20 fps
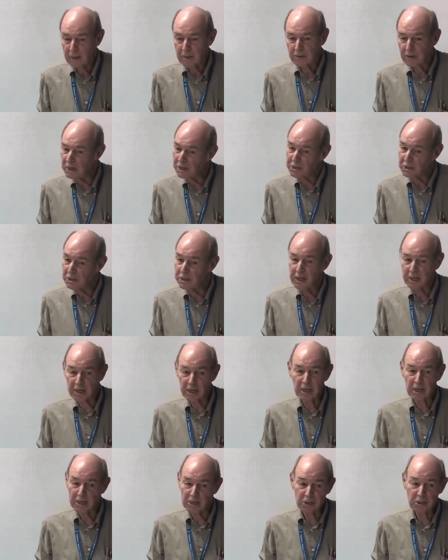Ditch
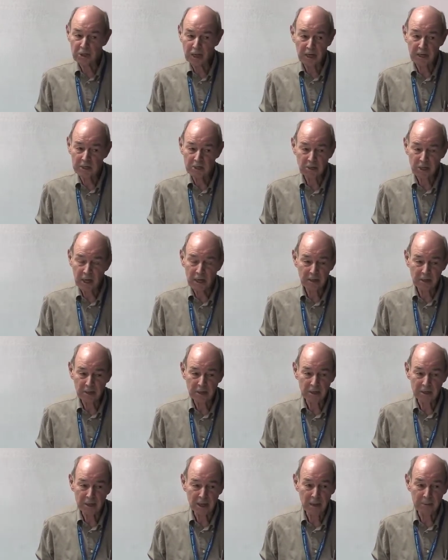digging is not
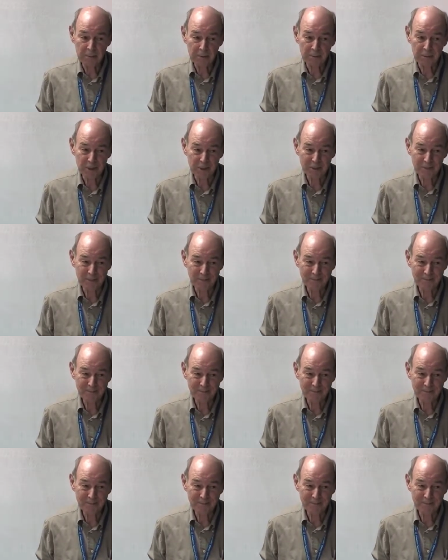exactly a compliment.